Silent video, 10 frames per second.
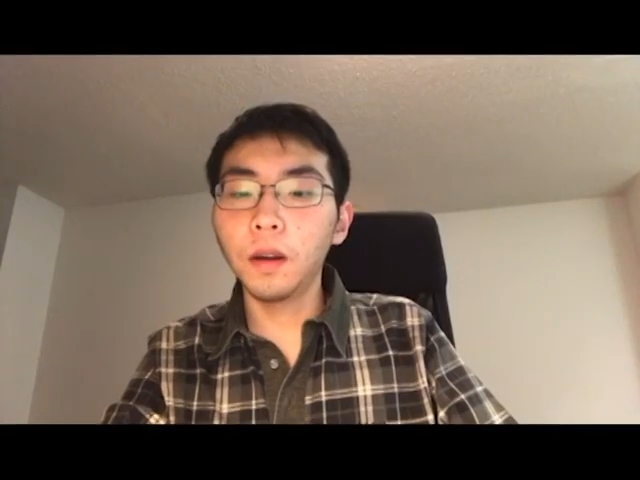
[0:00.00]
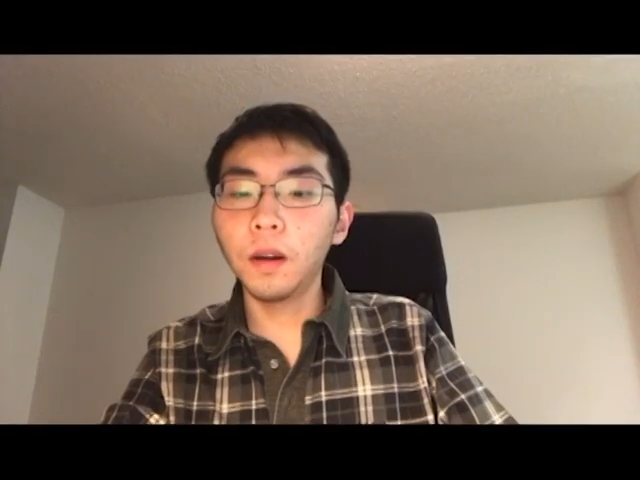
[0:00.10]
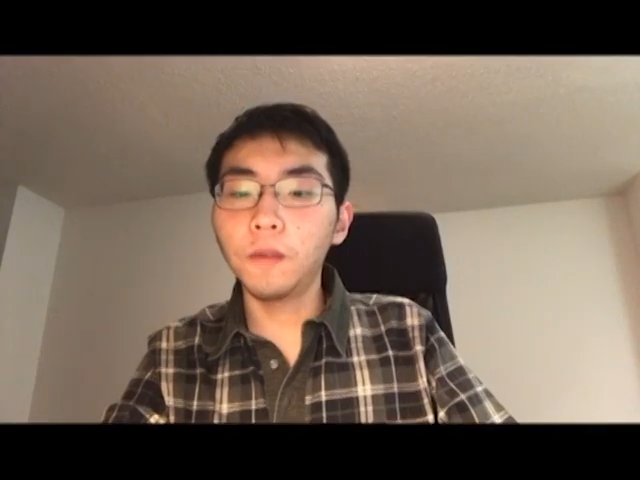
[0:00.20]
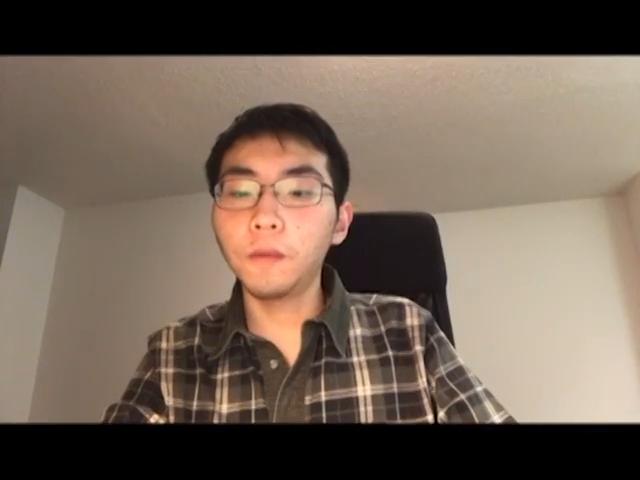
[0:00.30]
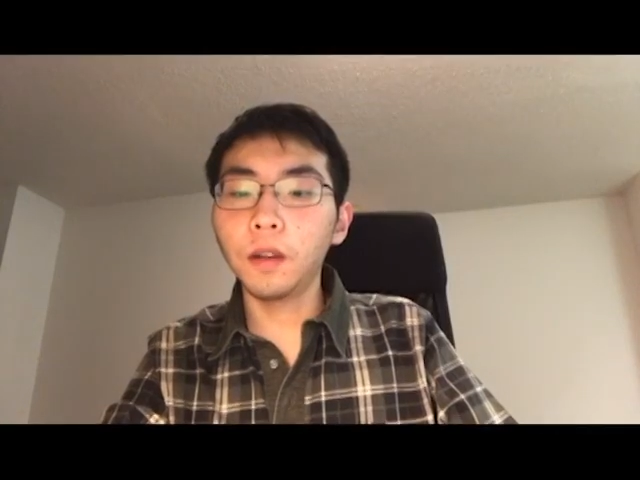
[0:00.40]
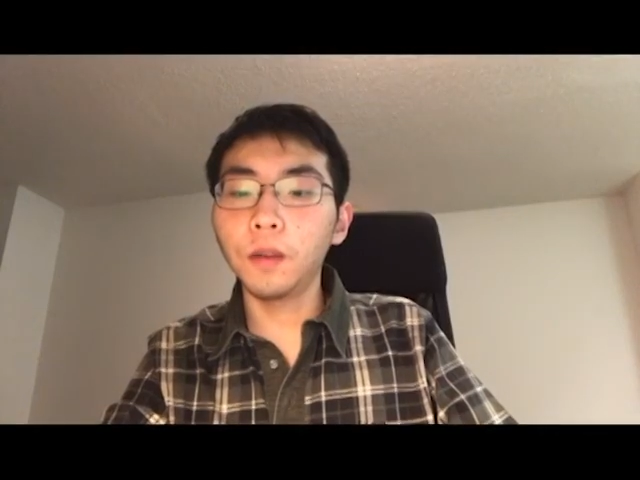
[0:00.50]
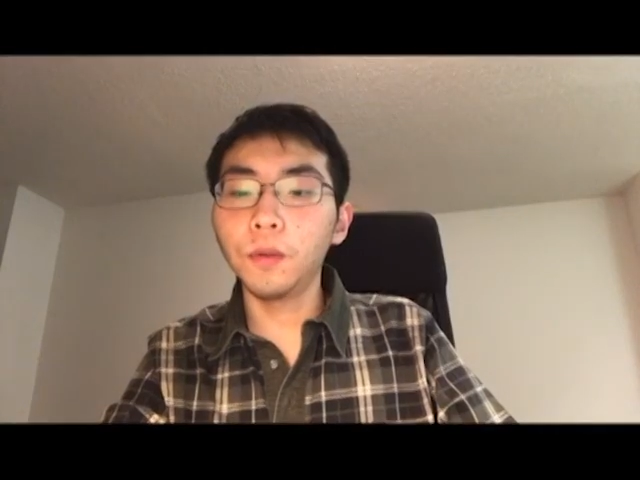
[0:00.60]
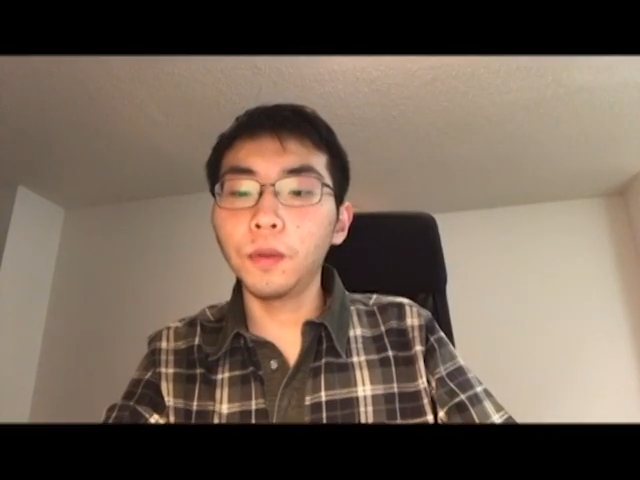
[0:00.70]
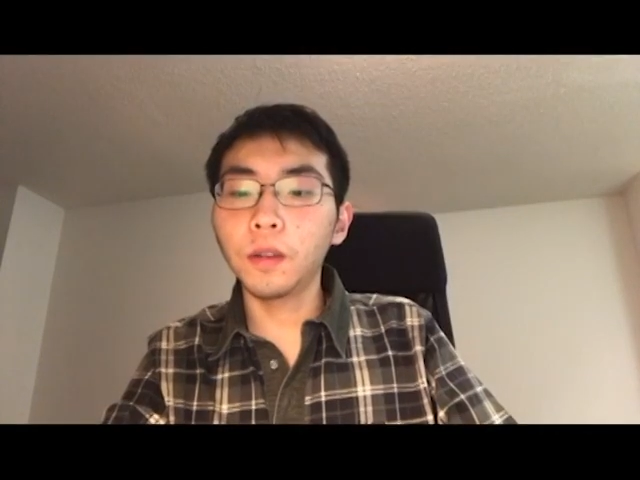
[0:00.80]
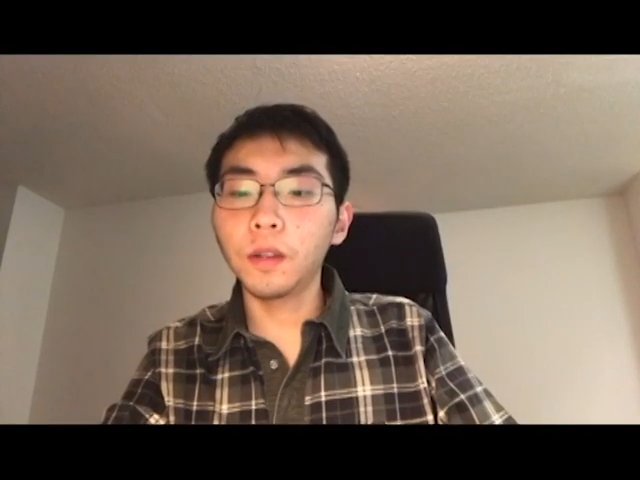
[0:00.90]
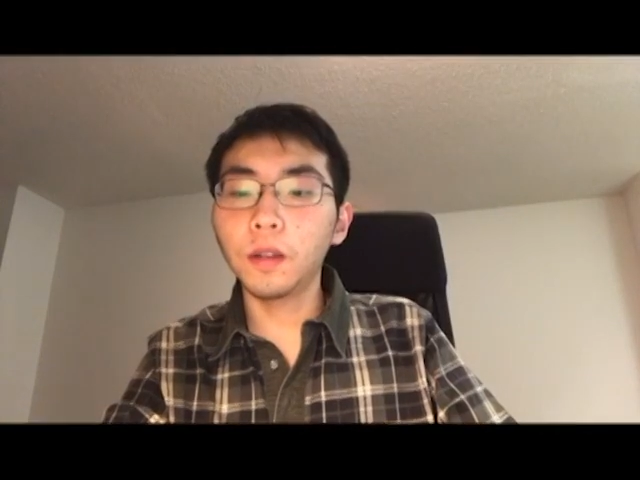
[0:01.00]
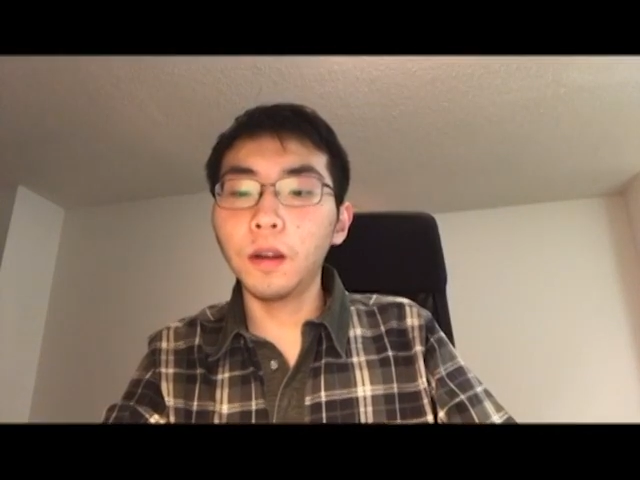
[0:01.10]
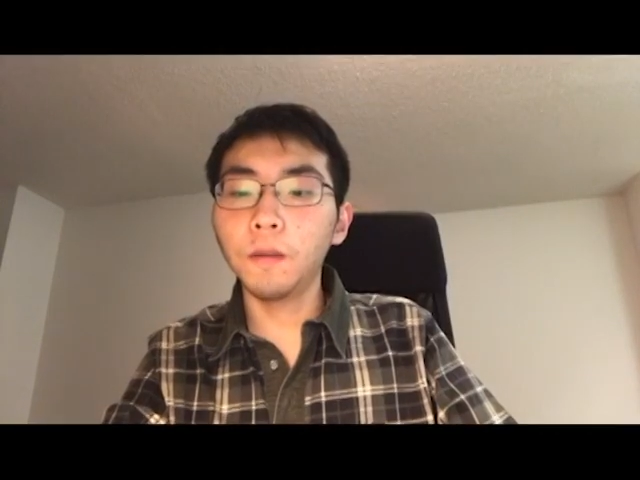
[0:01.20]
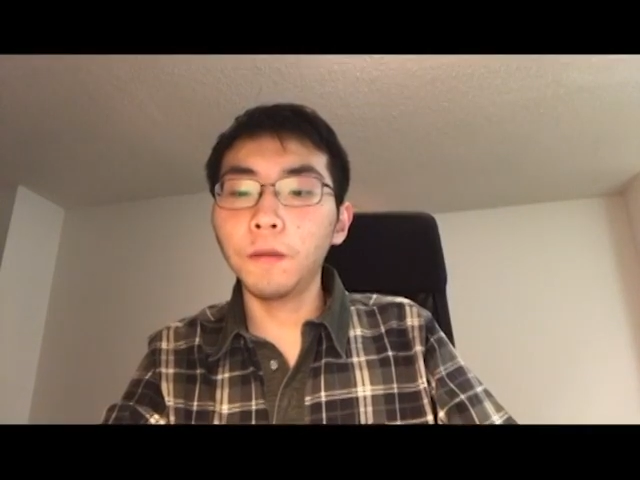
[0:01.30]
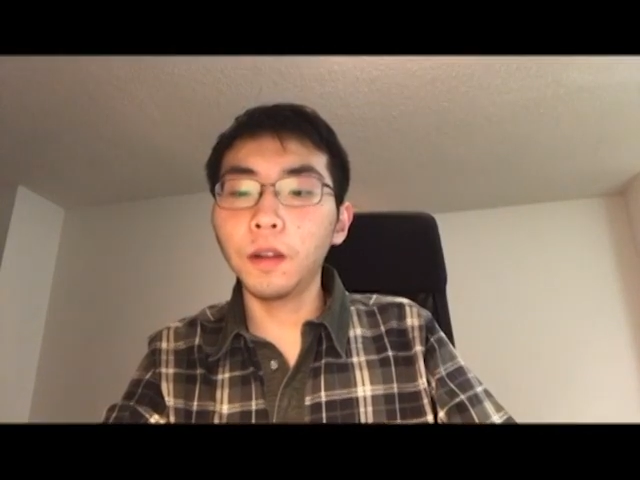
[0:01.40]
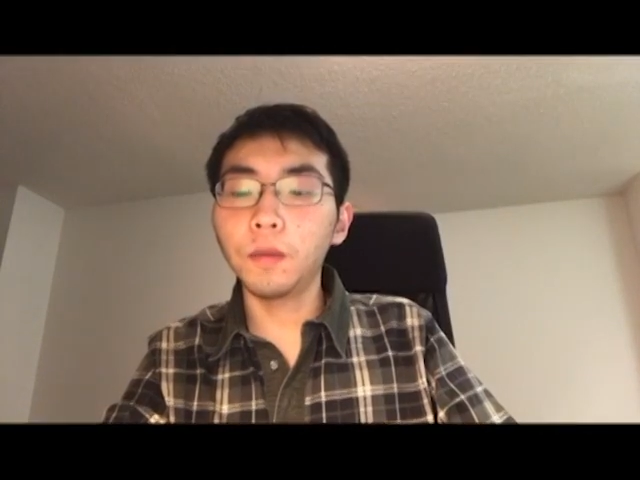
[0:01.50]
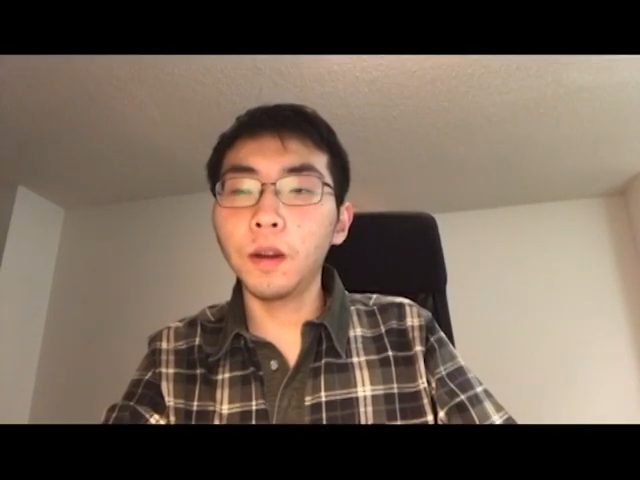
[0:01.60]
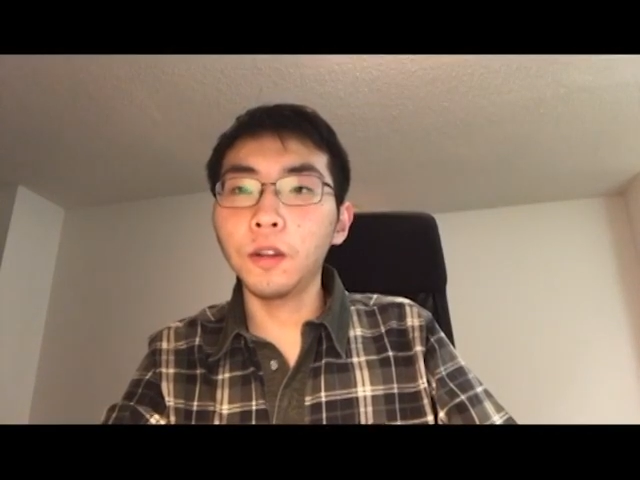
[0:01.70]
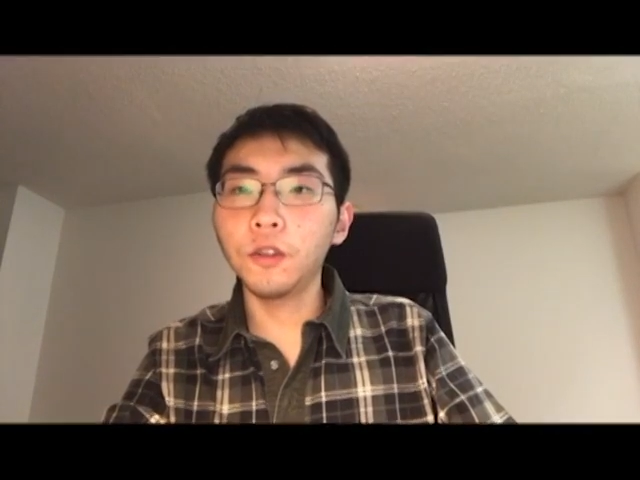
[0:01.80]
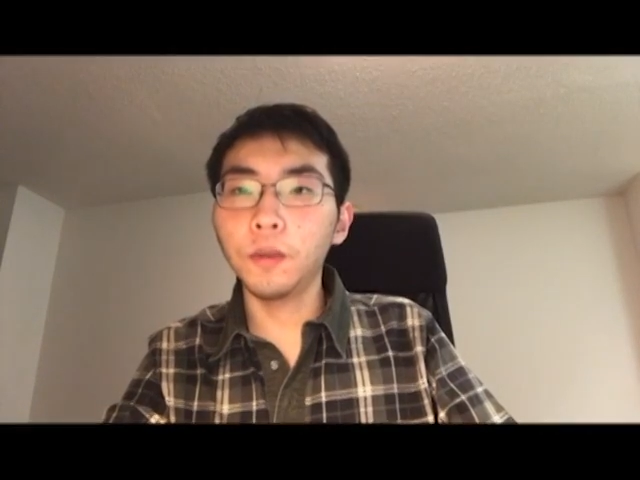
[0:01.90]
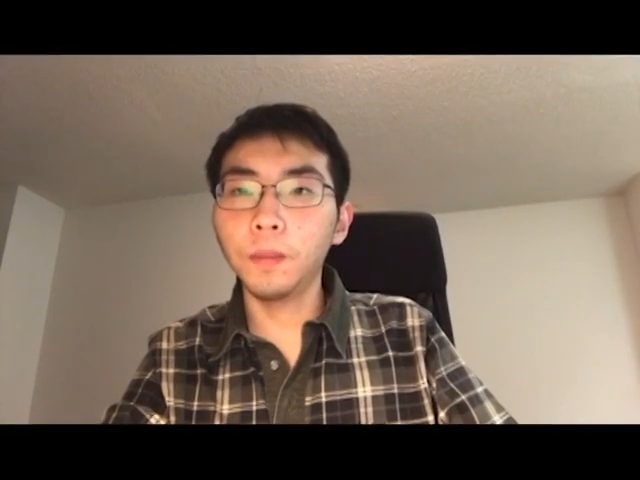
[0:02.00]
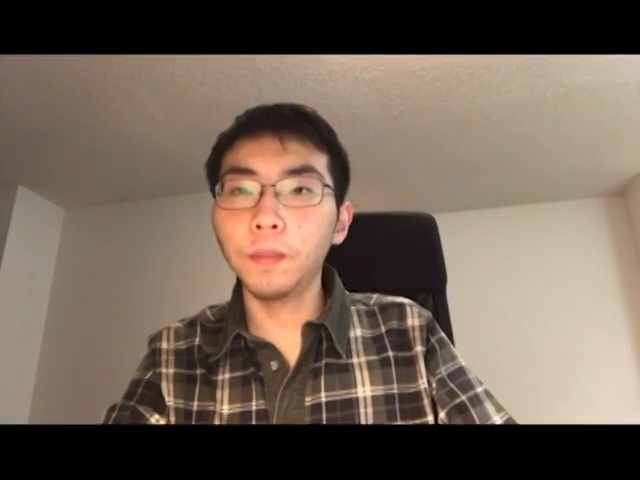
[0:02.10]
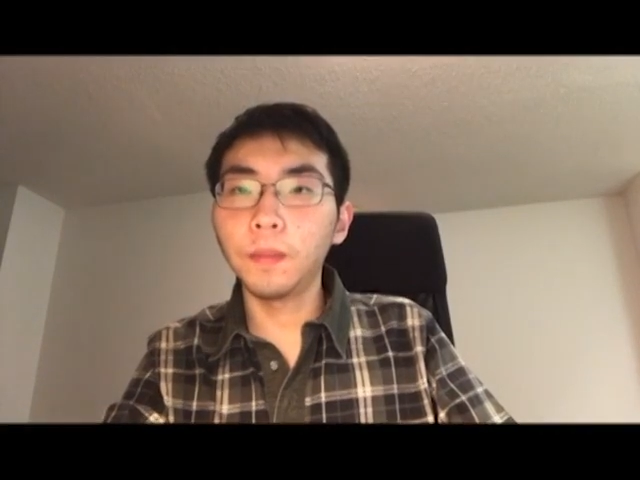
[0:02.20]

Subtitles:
of the user's configuration.